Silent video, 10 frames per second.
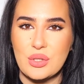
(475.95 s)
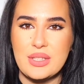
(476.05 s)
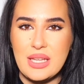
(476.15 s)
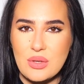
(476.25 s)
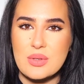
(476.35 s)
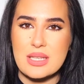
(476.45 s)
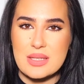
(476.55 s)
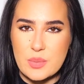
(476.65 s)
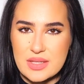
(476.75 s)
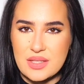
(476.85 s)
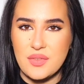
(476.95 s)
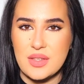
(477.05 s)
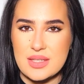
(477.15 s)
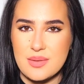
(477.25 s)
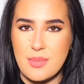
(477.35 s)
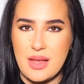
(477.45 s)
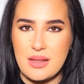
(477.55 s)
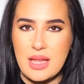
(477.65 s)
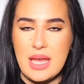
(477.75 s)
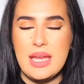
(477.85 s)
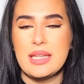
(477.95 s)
or they use a specific smell